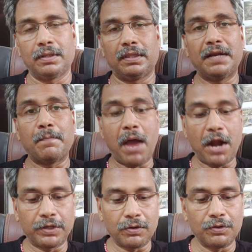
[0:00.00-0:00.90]
Then
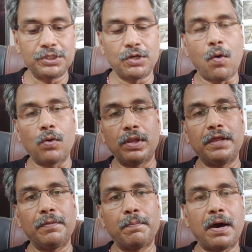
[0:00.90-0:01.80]
biotechnology
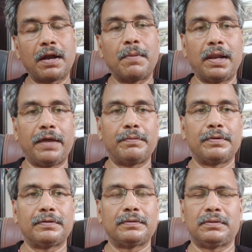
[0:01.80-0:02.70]
only pharma lab.
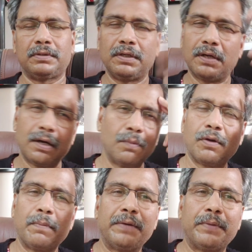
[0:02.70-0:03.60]
How
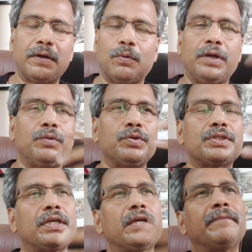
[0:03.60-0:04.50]
long mind my, when you
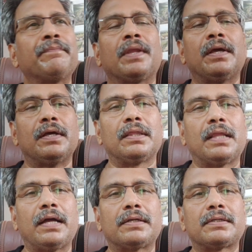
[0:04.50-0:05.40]
say
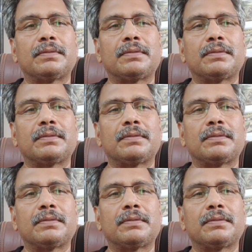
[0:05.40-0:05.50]
that